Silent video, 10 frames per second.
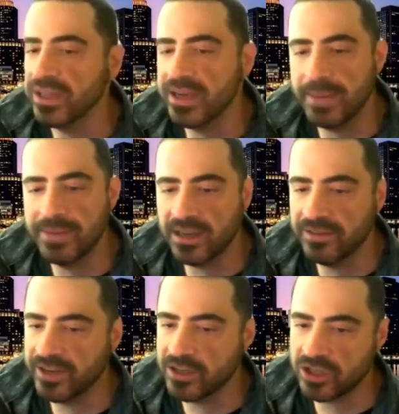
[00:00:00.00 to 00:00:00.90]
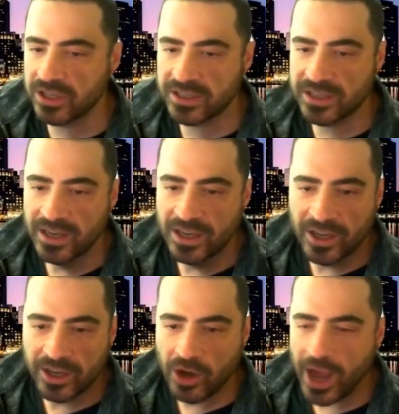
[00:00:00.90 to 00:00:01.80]
the naming convention is.
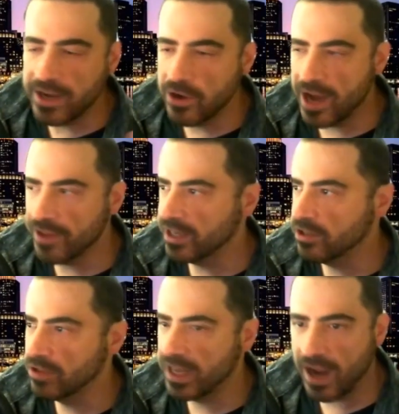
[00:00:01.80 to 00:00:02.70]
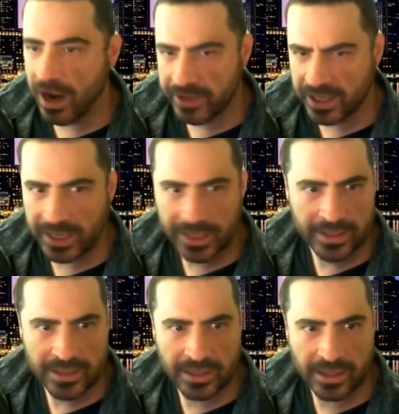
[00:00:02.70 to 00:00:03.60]
You know, I know how they do like
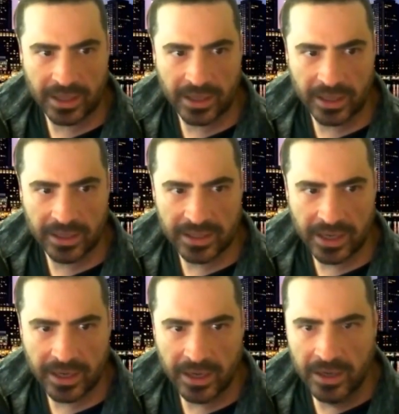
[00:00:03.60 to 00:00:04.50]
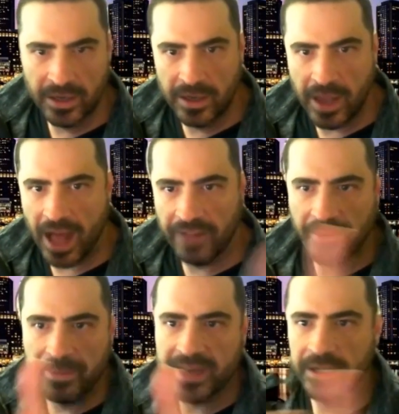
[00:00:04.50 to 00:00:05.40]
hurricanes. It's like
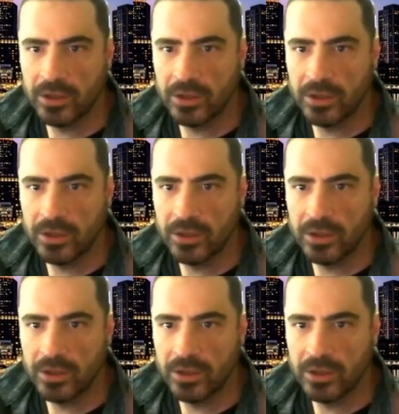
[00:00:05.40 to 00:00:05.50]
alphabetical.